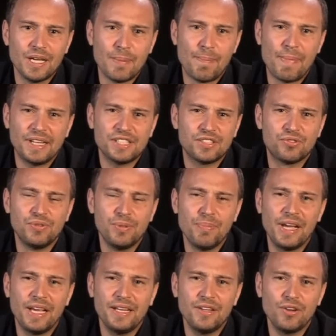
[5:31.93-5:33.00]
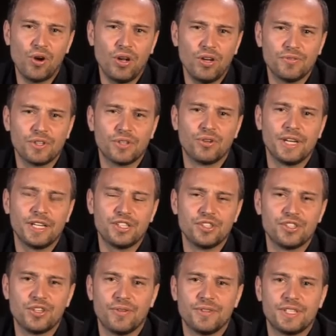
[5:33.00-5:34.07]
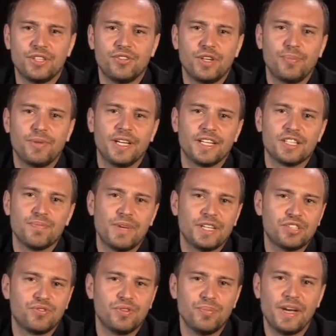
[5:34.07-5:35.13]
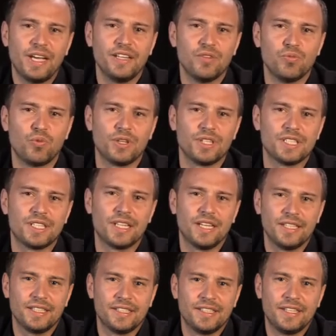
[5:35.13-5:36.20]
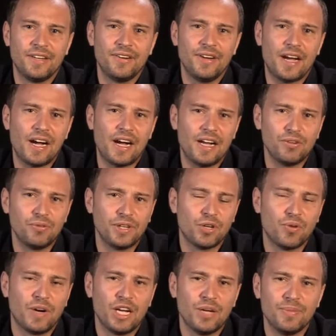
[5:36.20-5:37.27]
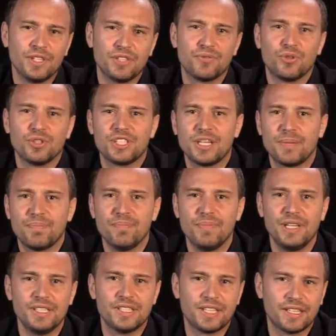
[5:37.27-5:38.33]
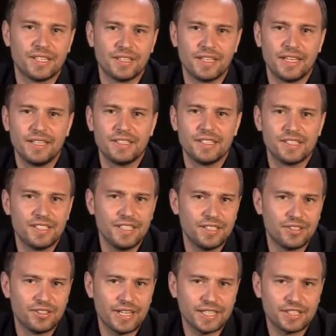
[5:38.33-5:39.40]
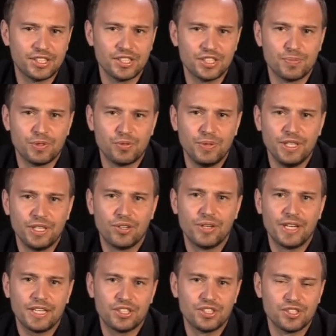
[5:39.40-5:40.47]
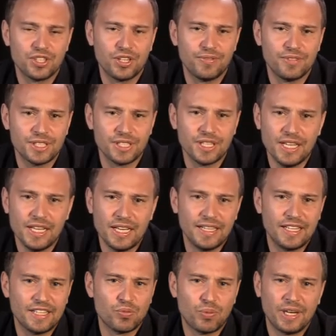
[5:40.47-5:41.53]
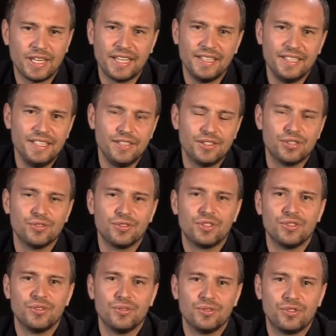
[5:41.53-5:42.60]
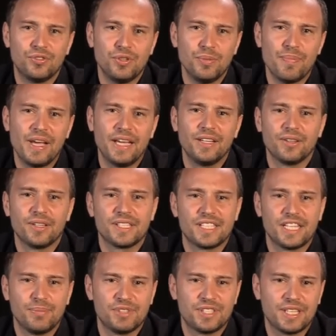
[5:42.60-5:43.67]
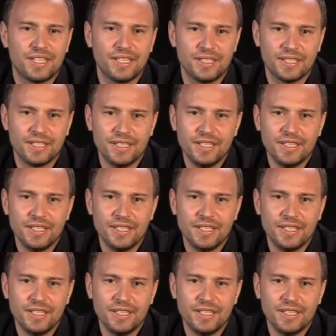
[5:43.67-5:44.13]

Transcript: must remain, all of the connection servers and the replicas must remain in one site. There are requirements for sub-millisecond latency interactions between the connection servers, and that's why they need to remain on the same site.